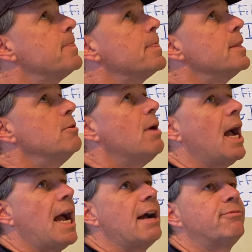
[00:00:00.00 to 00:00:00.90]
you
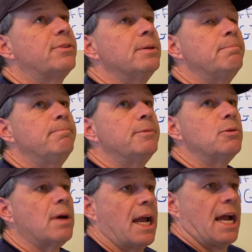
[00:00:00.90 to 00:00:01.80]
have to,
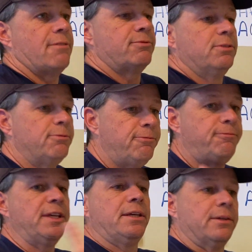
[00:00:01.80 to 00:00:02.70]
you have to
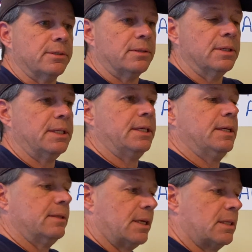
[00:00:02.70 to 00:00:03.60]
feel
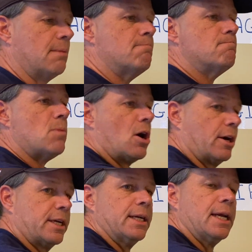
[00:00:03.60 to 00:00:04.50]
that the
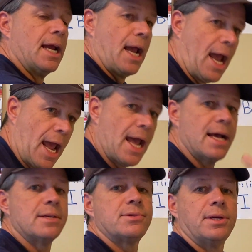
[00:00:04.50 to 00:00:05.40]
market
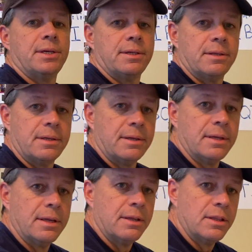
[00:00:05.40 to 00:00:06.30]
has
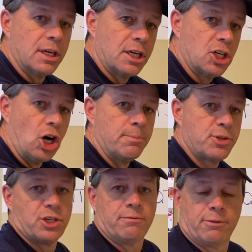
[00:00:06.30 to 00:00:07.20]
the
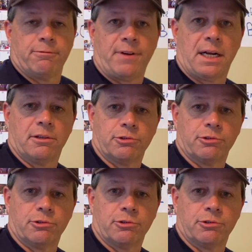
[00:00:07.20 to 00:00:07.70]
gumption for follow